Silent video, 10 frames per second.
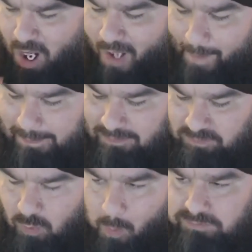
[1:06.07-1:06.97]

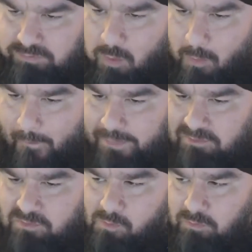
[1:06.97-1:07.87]

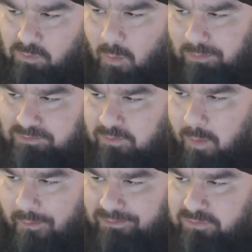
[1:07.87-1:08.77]

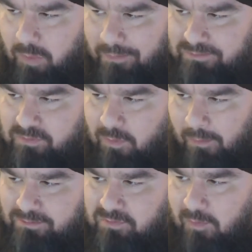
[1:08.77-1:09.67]

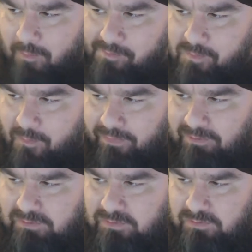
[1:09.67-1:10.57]

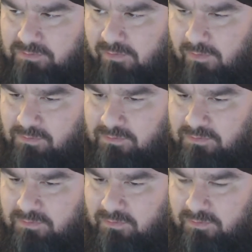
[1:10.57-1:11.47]

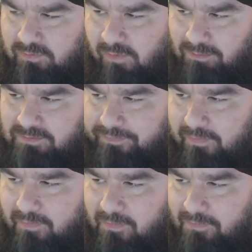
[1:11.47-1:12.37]

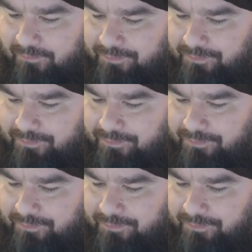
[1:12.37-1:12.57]
(no one is talking)